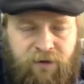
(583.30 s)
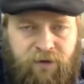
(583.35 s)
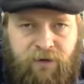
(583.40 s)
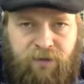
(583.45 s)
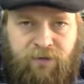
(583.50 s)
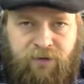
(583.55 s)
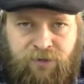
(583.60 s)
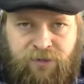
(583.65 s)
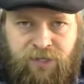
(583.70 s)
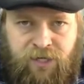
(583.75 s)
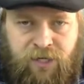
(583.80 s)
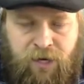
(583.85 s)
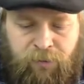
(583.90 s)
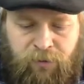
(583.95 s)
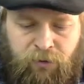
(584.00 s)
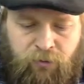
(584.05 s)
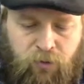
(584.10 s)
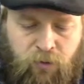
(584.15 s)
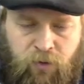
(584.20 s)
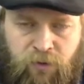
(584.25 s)
there's a couple
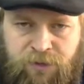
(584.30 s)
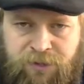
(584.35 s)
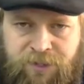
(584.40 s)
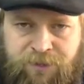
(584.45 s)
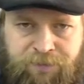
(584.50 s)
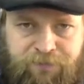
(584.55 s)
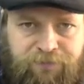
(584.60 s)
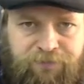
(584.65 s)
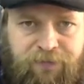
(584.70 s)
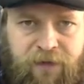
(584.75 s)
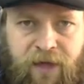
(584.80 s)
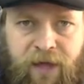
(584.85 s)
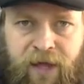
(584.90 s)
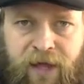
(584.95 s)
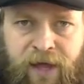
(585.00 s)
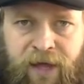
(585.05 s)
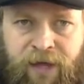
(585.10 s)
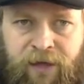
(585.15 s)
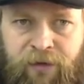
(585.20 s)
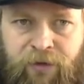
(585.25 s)
of rules.
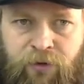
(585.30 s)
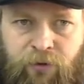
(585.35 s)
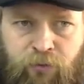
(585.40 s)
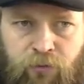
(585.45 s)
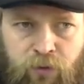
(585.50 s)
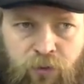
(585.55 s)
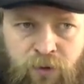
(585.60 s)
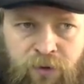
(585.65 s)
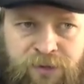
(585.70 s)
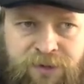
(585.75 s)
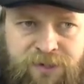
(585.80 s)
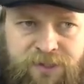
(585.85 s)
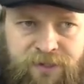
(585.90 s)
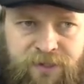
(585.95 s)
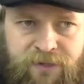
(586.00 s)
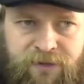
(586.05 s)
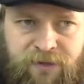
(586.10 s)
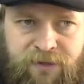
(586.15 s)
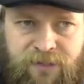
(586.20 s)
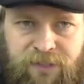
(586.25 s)
And the
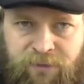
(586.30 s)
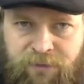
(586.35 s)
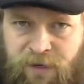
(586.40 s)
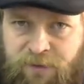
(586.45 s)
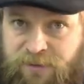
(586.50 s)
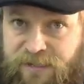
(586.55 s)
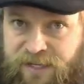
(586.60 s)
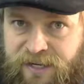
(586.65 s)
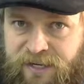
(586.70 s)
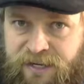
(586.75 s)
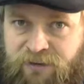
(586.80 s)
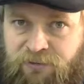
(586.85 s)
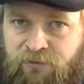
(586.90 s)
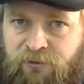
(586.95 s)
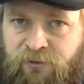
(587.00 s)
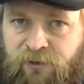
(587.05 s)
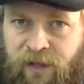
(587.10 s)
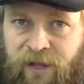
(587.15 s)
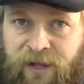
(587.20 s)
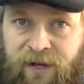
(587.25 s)
rules, sometimes they
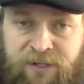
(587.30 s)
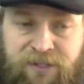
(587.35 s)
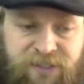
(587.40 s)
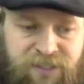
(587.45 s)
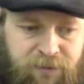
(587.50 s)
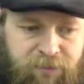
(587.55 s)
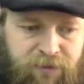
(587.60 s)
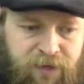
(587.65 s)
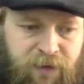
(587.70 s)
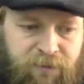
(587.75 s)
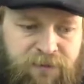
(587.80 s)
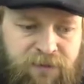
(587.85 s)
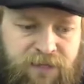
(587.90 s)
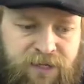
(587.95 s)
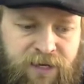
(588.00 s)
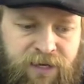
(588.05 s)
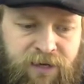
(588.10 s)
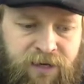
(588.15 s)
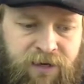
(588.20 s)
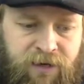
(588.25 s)
conflict, sometimes
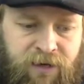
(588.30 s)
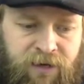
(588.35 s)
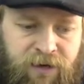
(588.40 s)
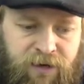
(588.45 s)
they